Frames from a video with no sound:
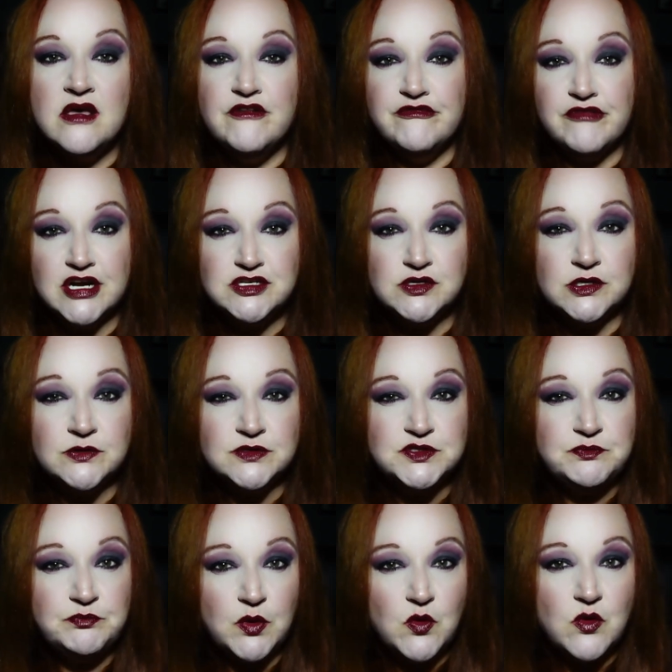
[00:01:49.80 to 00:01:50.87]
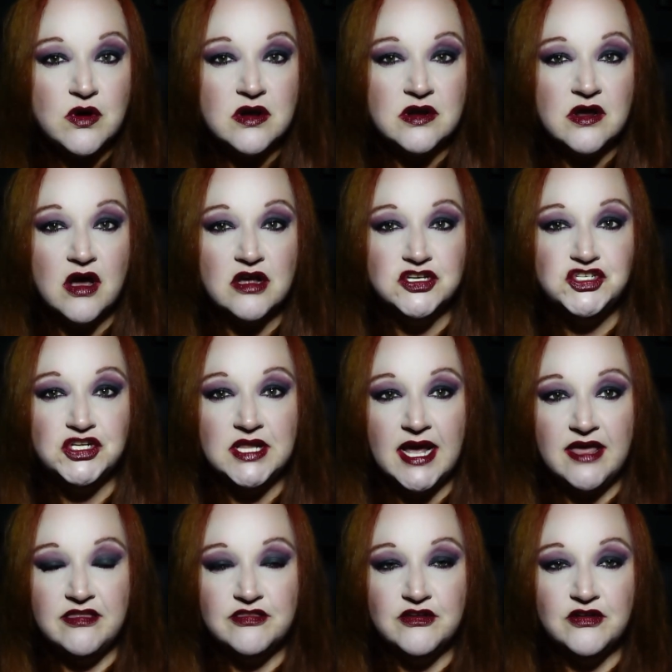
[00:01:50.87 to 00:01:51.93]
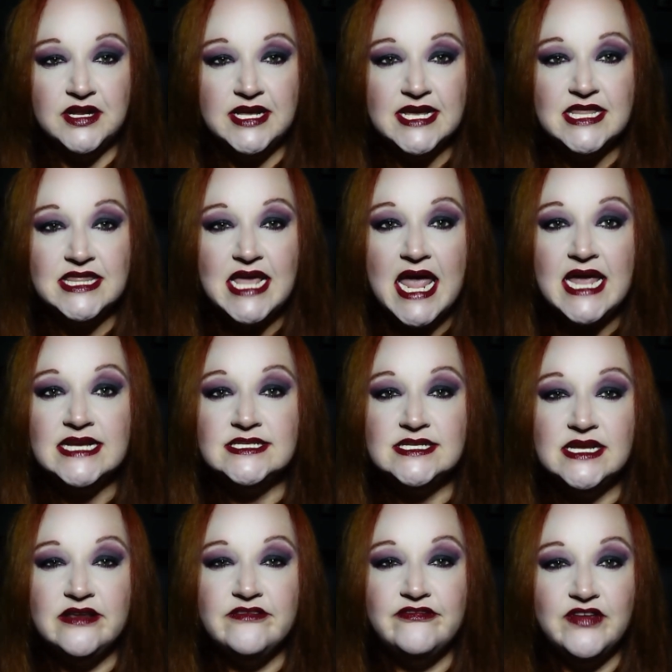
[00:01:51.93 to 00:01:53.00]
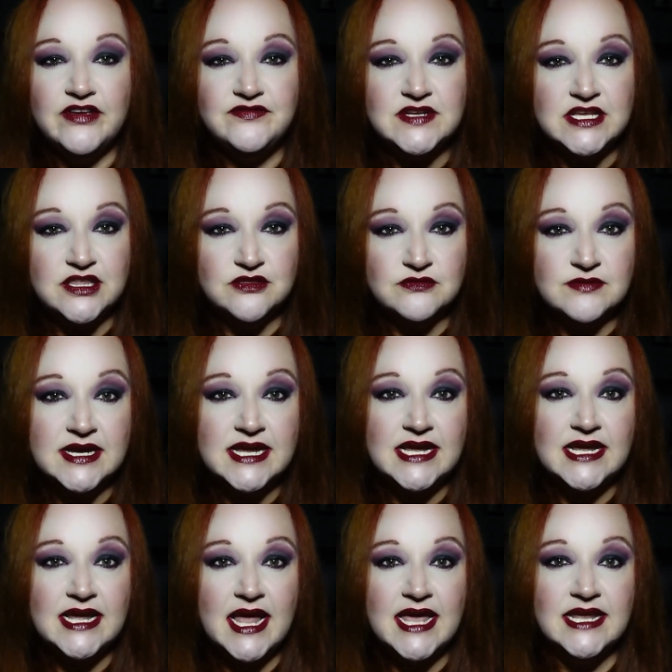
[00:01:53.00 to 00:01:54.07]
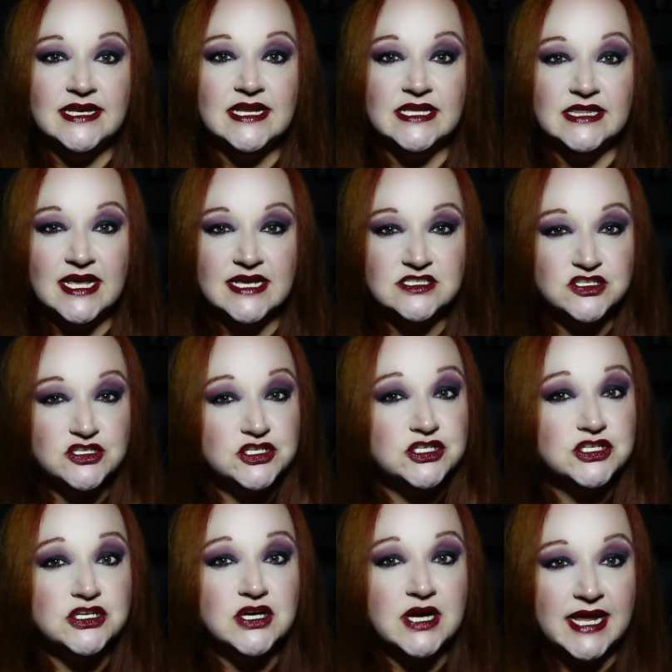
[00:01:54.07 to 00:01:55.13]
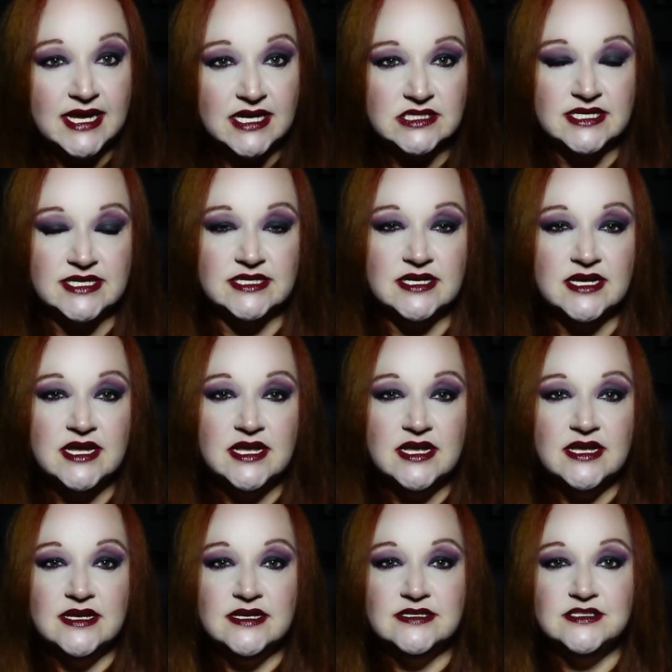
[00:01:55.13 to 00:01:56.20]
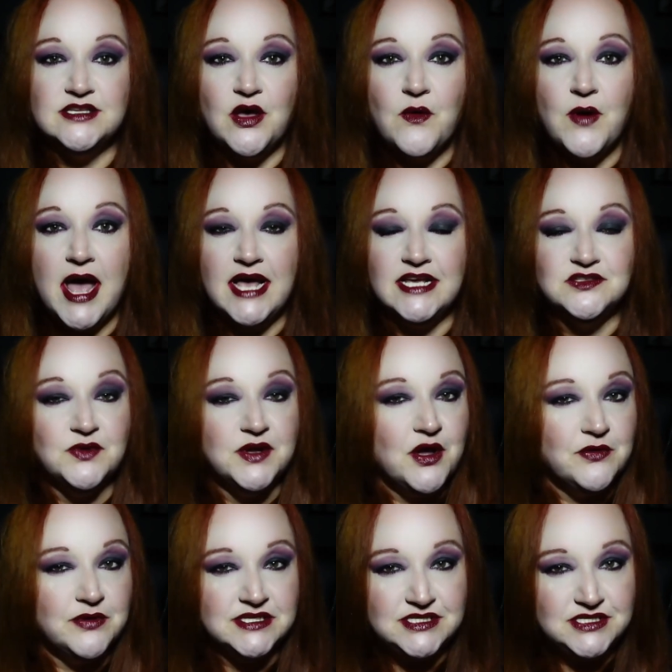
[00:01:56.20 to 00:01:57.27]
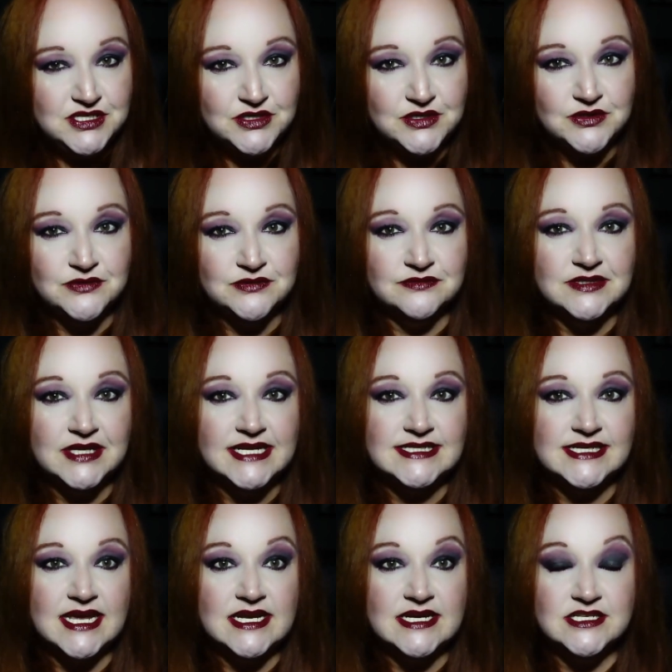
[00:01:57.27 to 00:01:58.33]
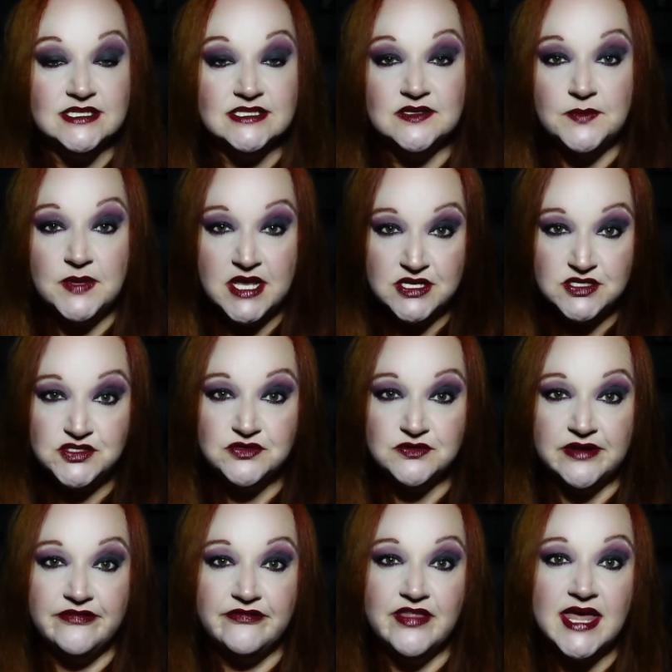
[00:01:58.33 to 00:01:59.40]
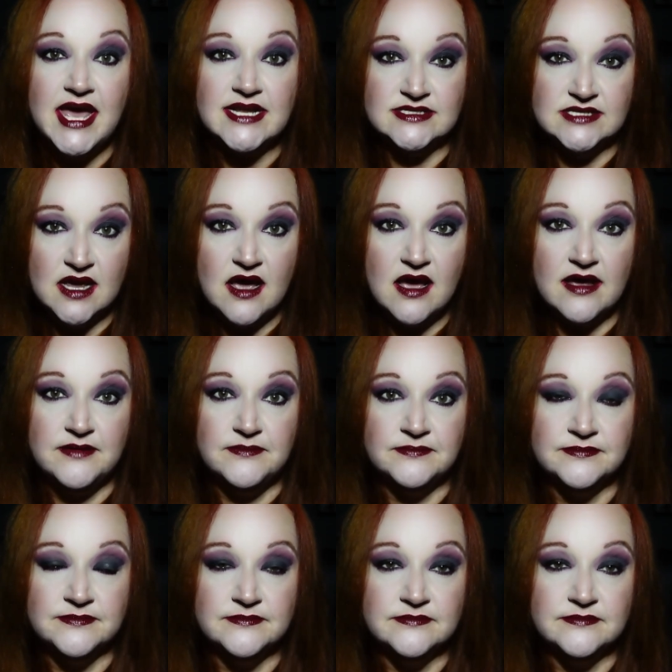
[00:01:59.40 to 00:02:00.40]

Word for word: Frederick was born on July 30th, 1853, in Leicestershire, England. So, as we always do, let's get into some history for that time.